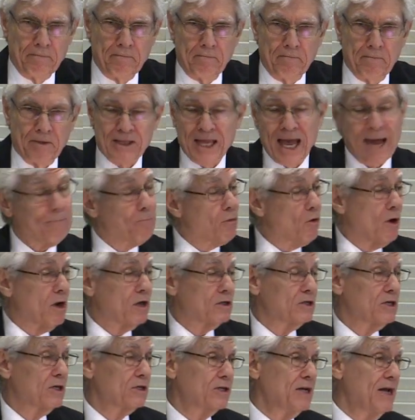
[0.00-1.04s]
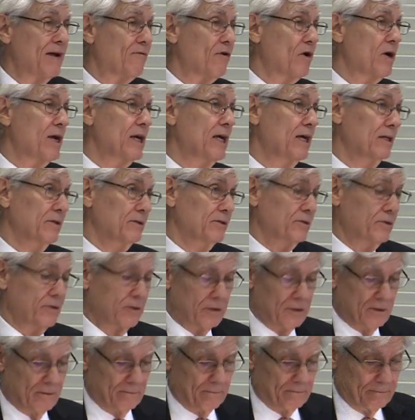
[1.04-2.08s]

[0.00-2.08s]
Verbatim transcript: But that process never ends.